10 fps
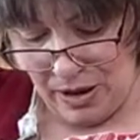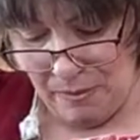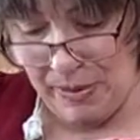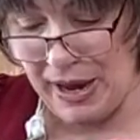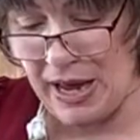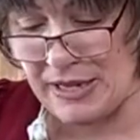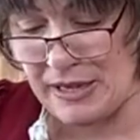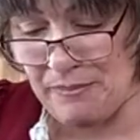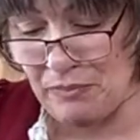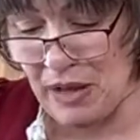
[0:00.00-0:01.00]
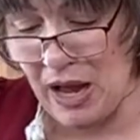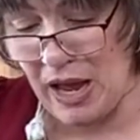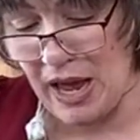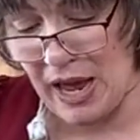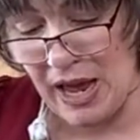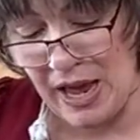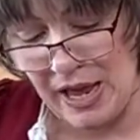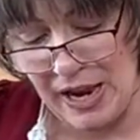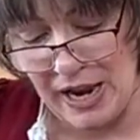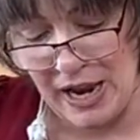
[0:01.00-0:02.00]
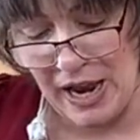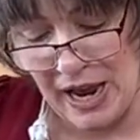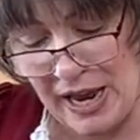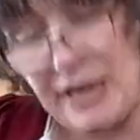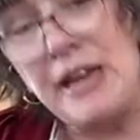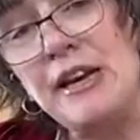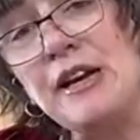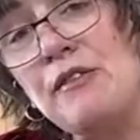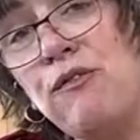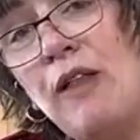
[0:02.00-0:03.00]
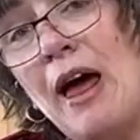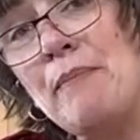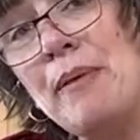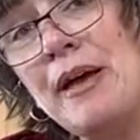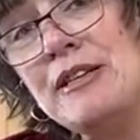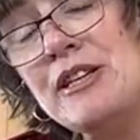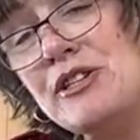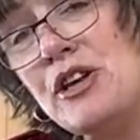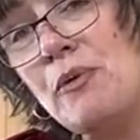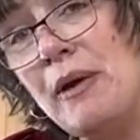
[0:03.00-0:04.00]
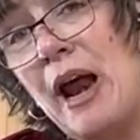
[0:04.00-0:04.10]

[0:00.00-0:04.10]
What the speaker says: because it it needed a flatbed to tow it